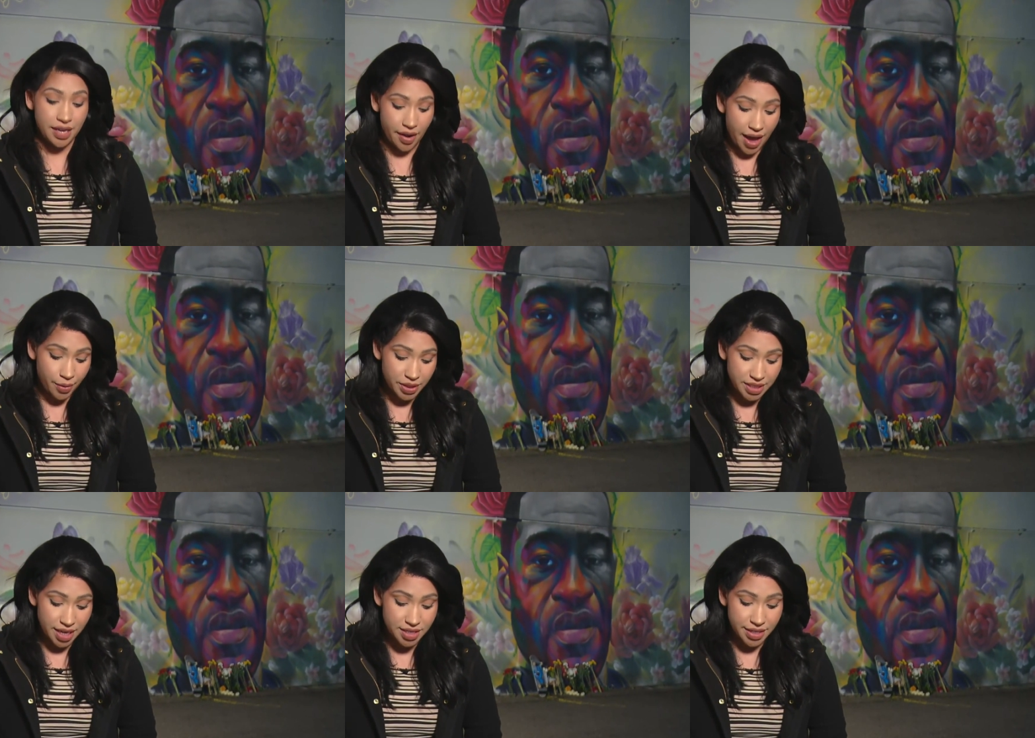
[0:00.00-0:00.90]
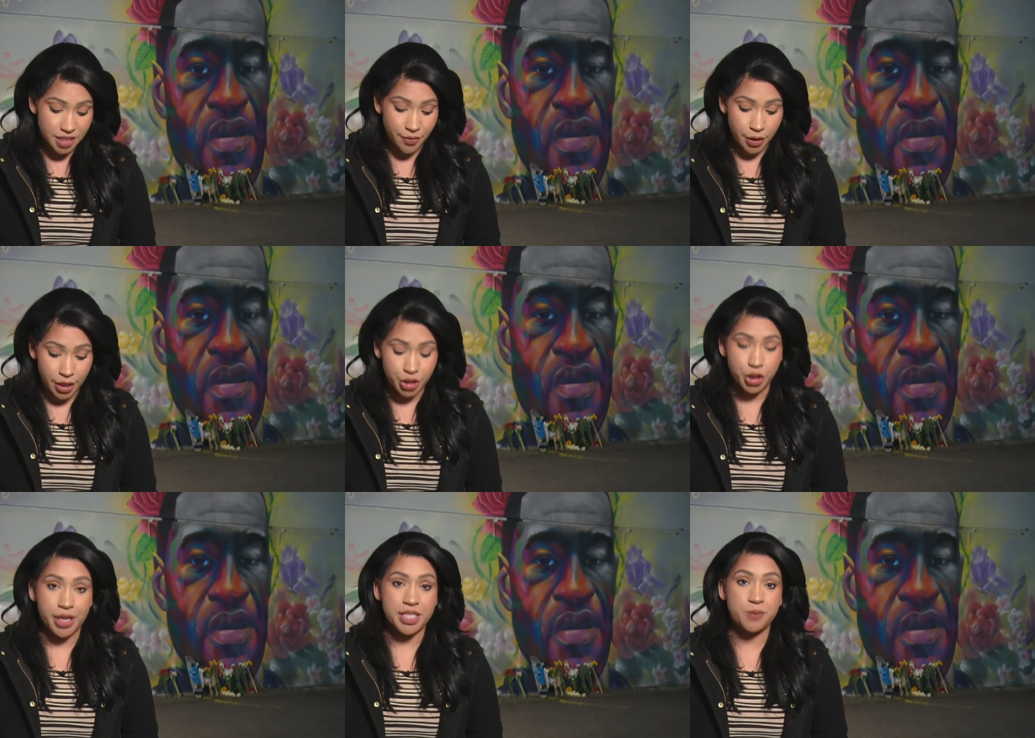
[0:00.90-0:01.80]
Speaker 1: Now, Howard says this verdict
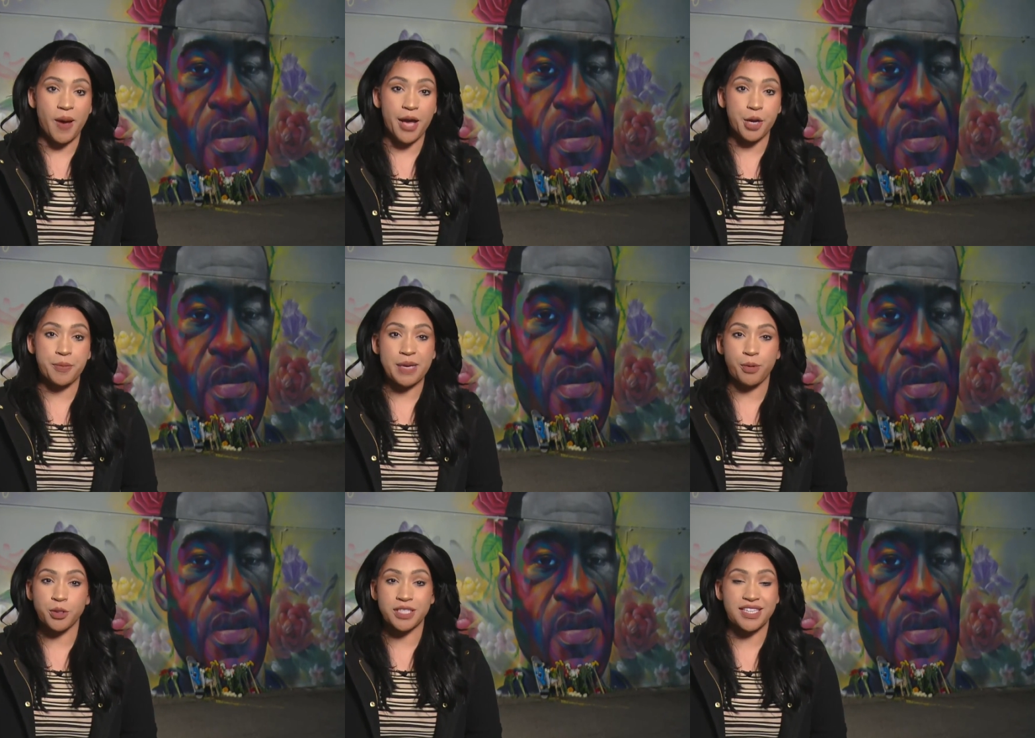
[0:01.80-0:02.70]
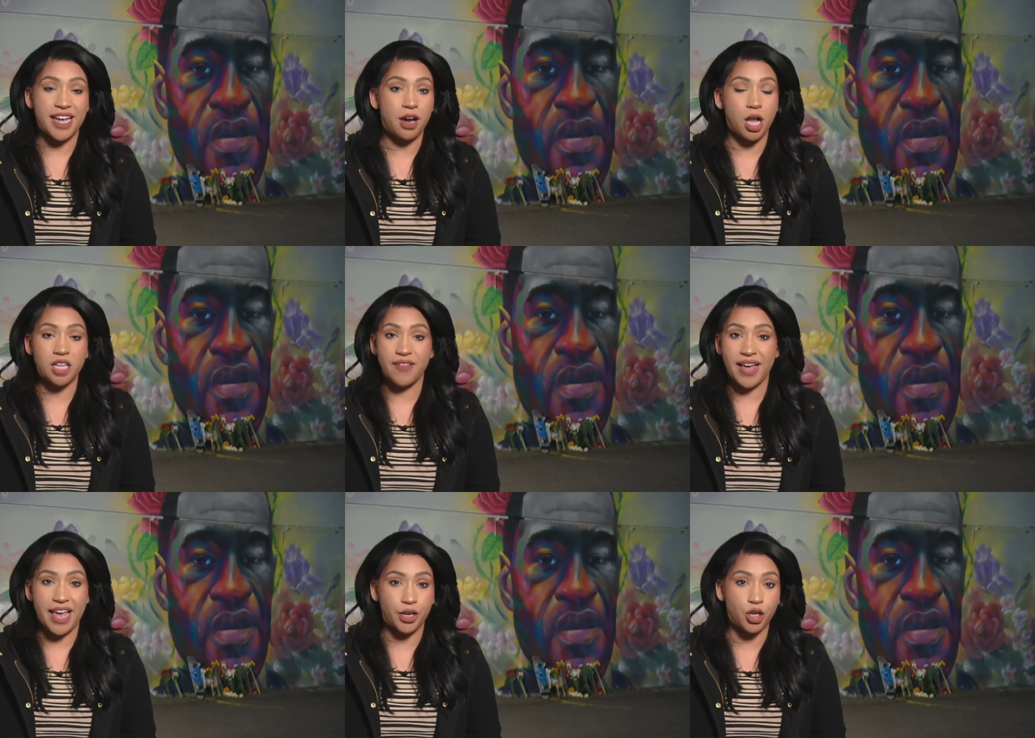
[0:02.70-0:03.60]
should inspire people to take all of
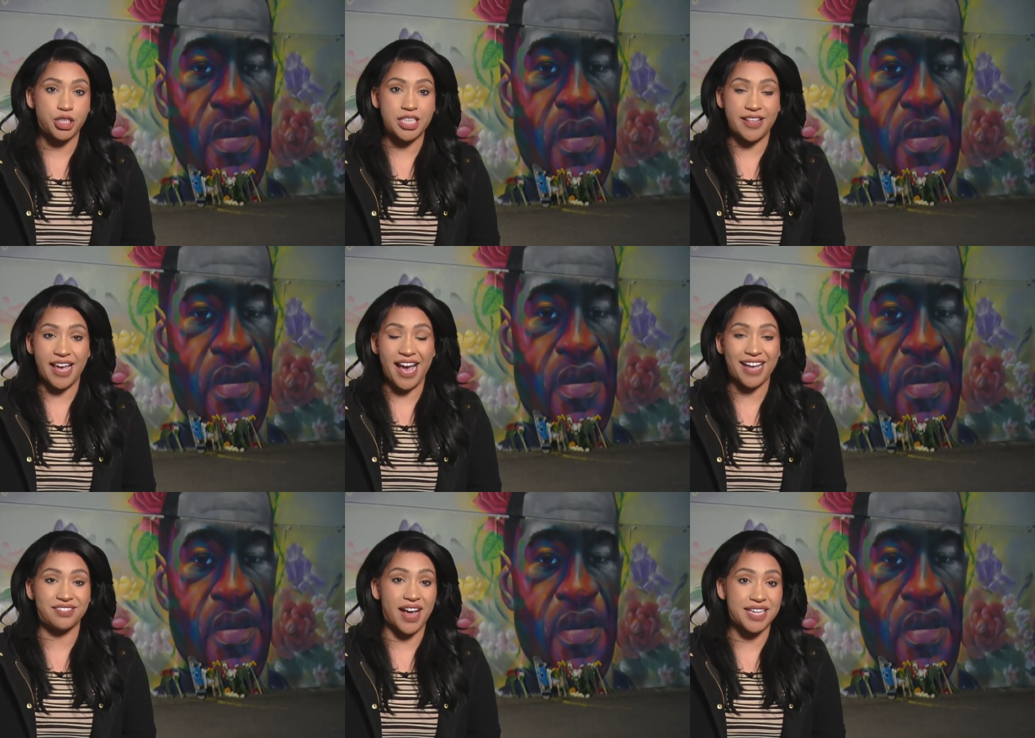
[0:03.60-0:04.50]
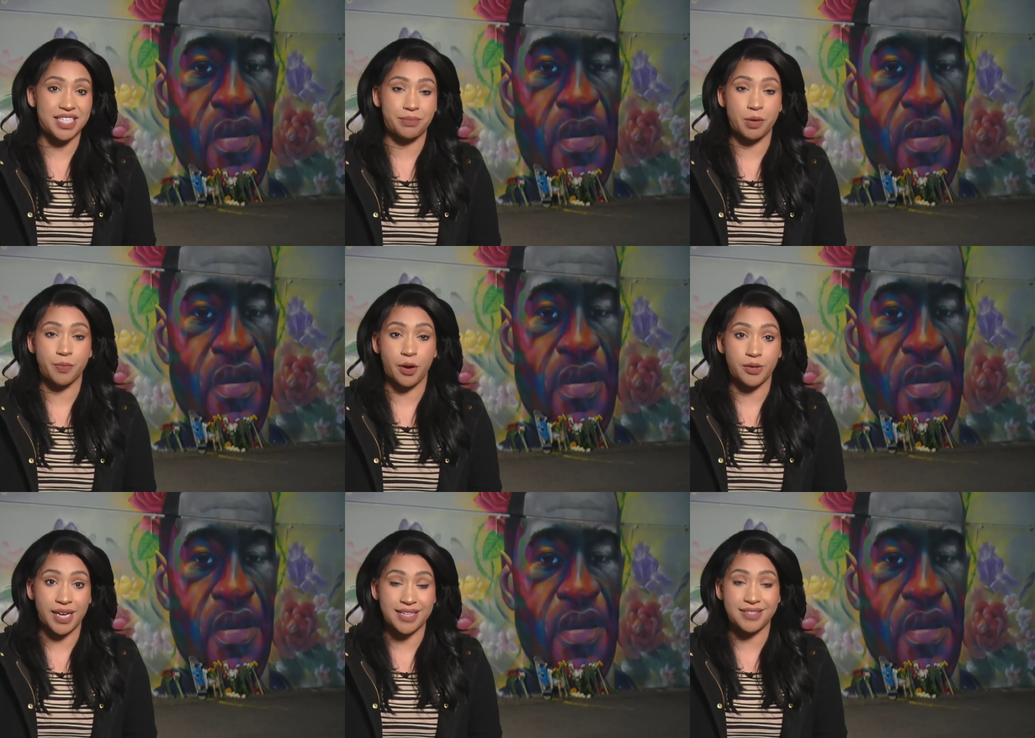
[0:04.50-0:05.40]
that energy they had last summer
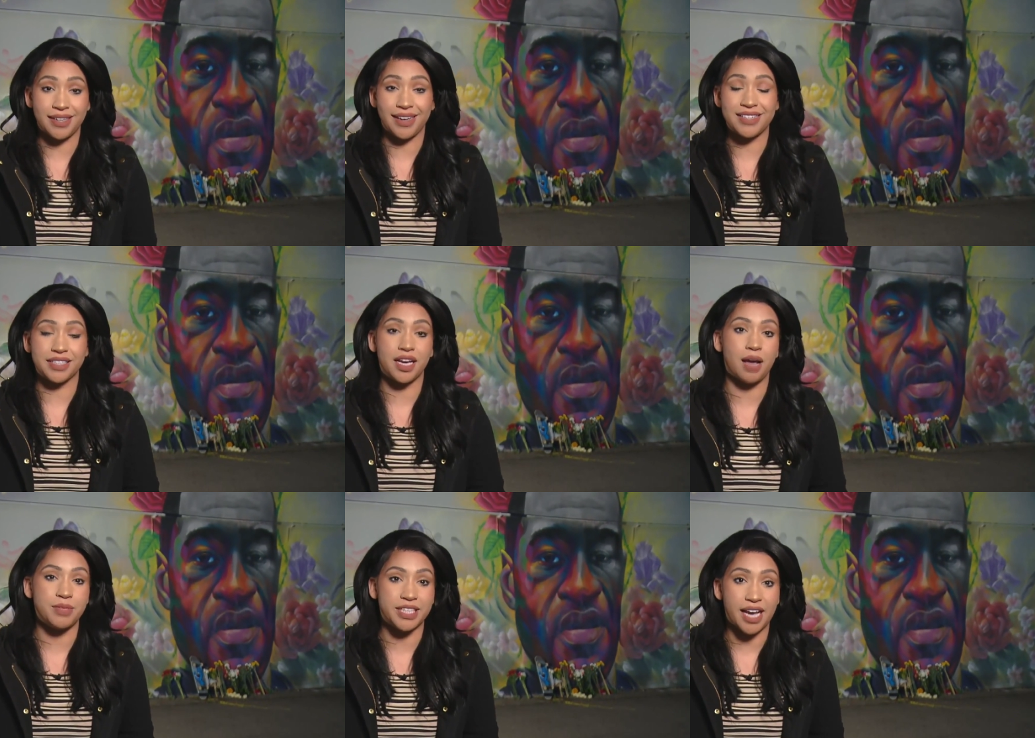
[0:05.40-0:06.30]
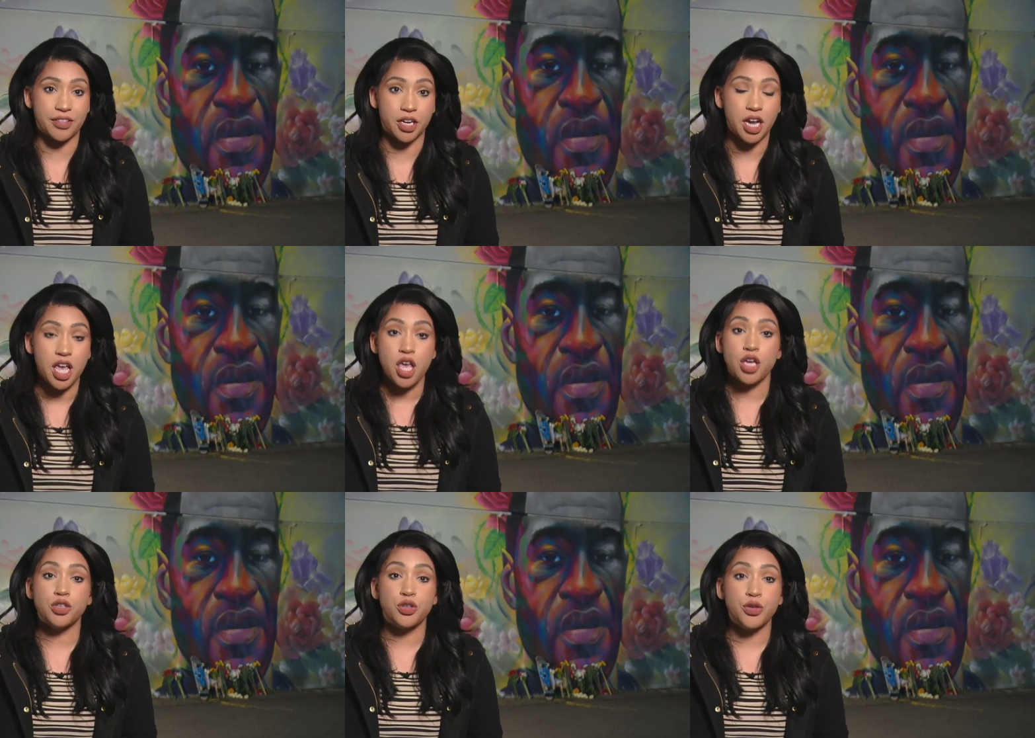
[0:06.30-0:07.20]
protesting and to come together
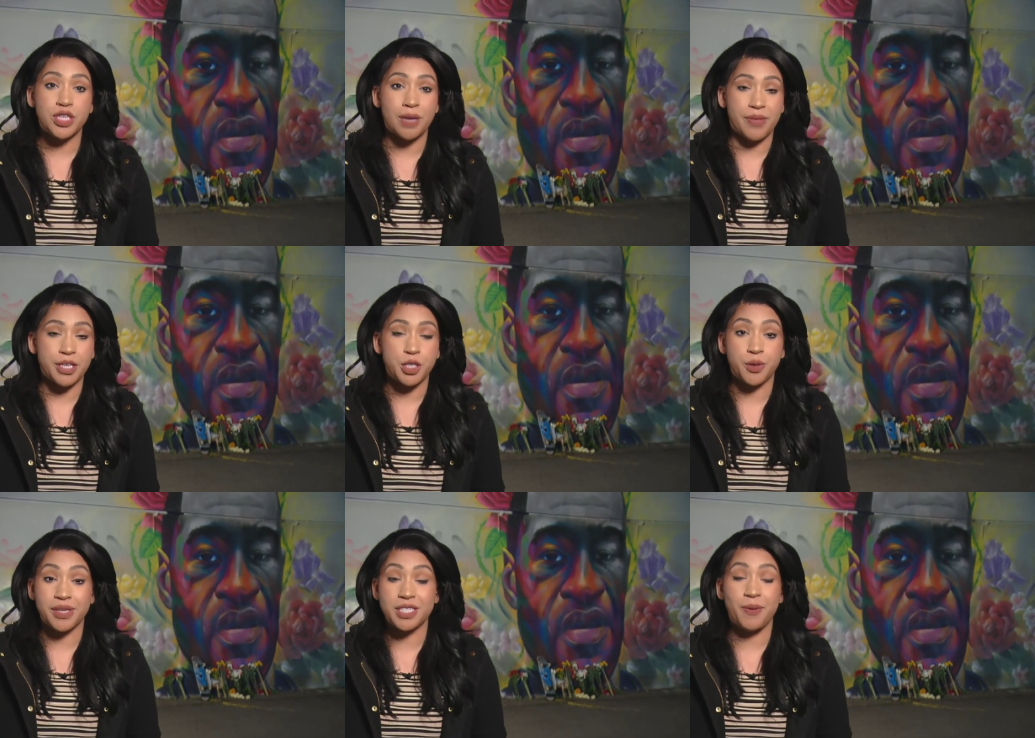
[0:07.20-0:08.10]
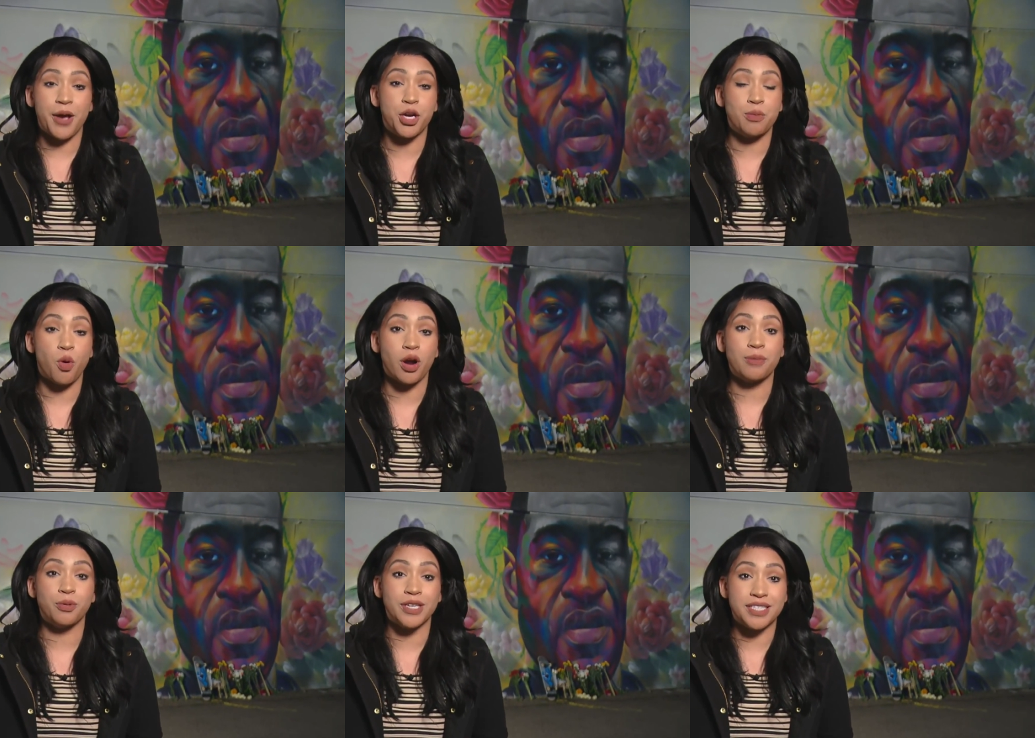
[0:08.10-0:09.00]
and do something to inspire more
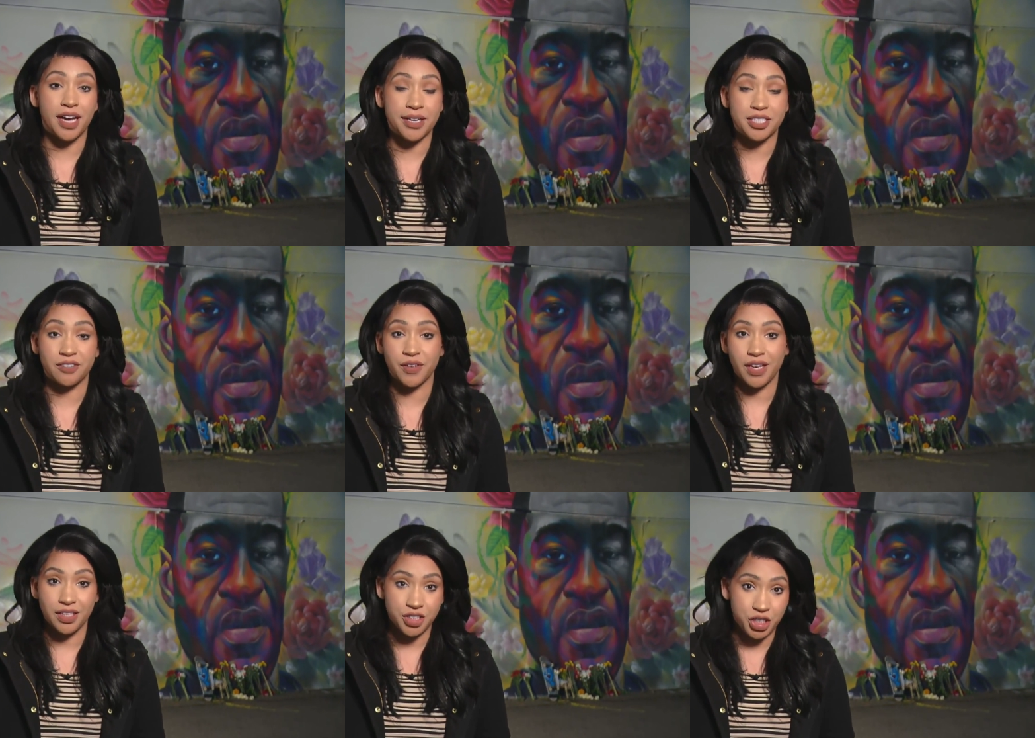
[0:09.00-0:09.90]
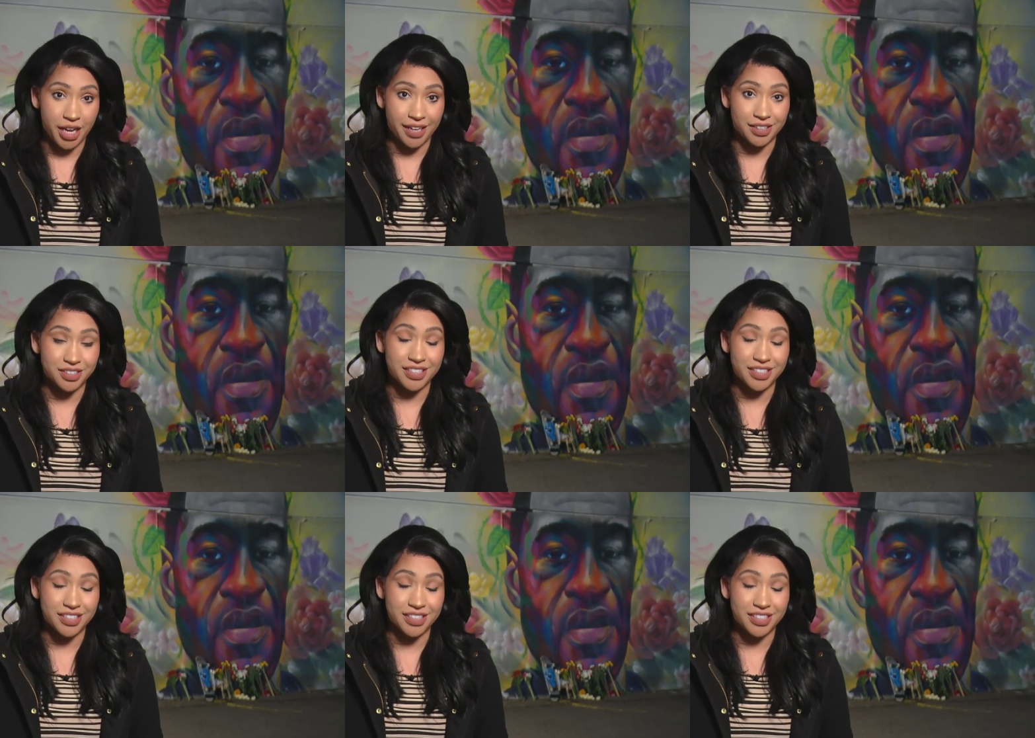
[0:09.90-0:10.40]
productive change.